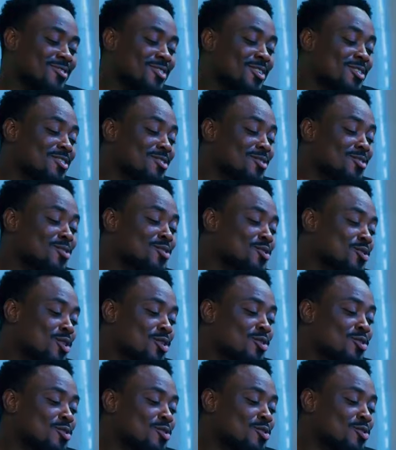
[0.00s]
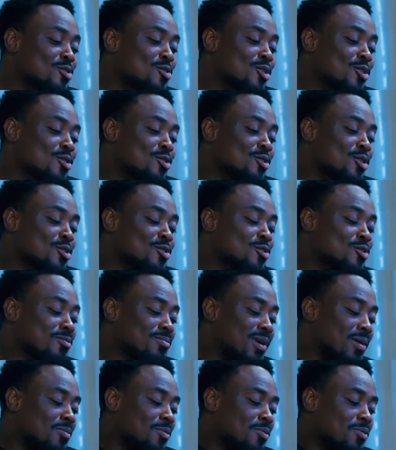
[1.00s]
You just
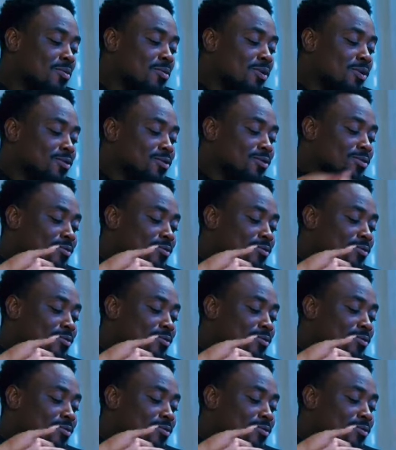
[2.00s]
know my move. Also.